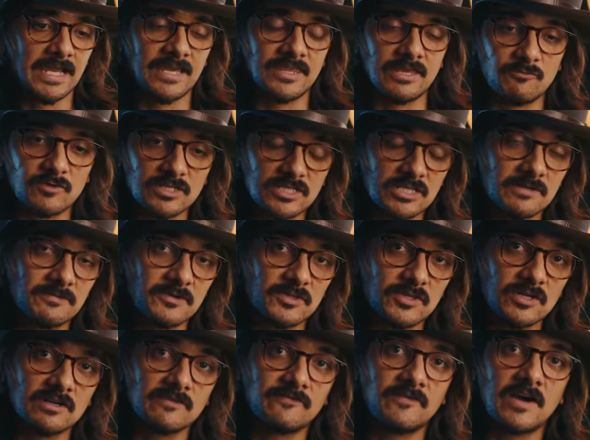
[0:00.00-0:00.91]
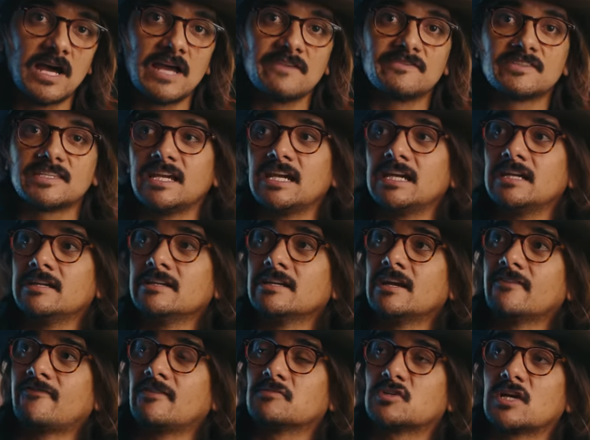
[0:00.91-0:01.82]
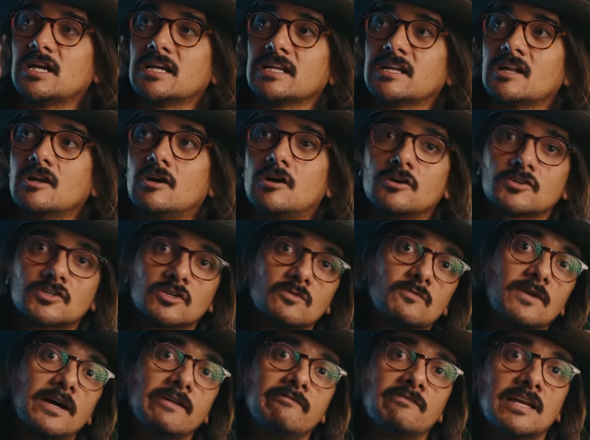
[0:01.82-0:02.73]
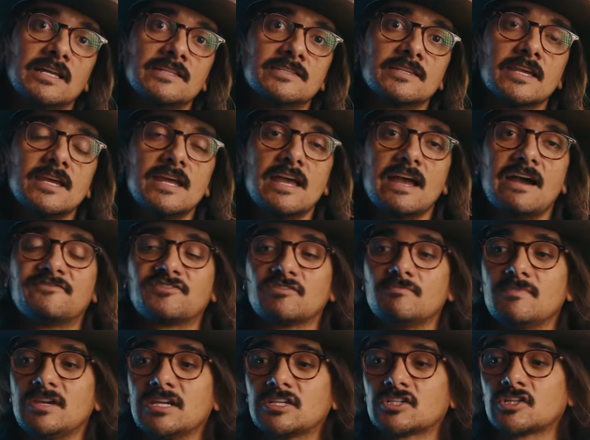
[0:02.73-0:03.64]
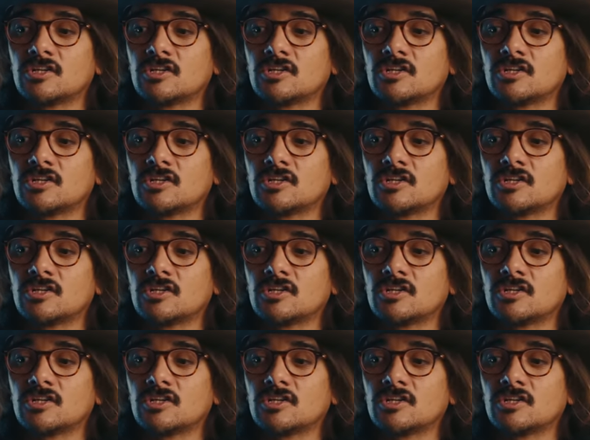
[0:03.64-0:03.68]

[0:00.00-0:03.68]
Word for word: and then with Super 35, say if I'm trying to get an ultra wide lens, I have to make